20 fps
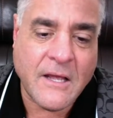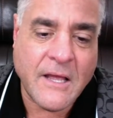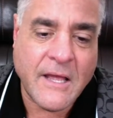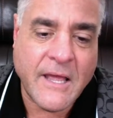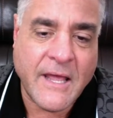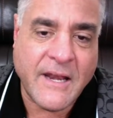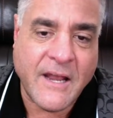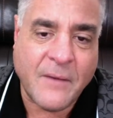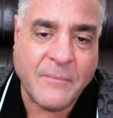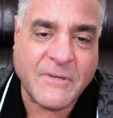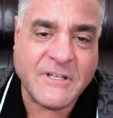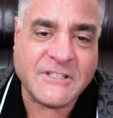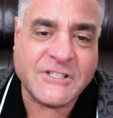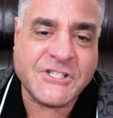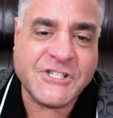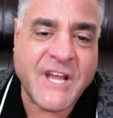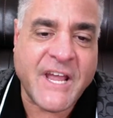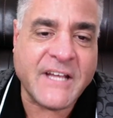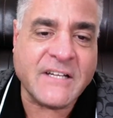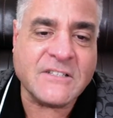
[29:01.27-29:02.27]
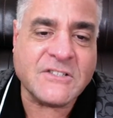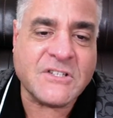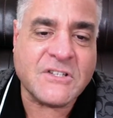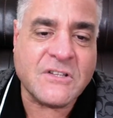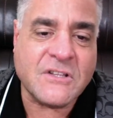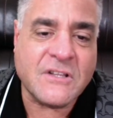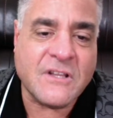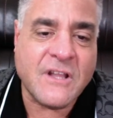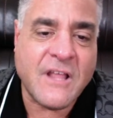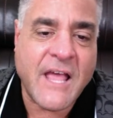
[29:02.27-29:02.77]
and I'm going to change
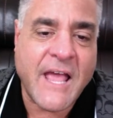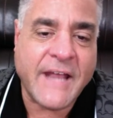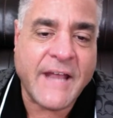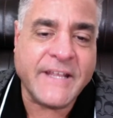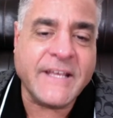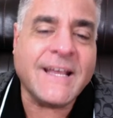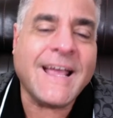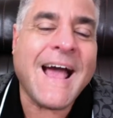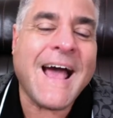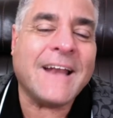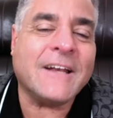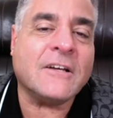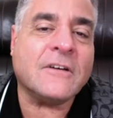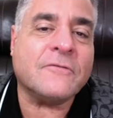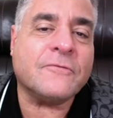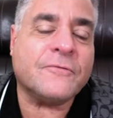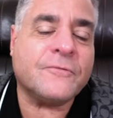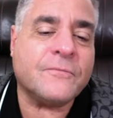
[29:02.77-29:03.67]
any kind of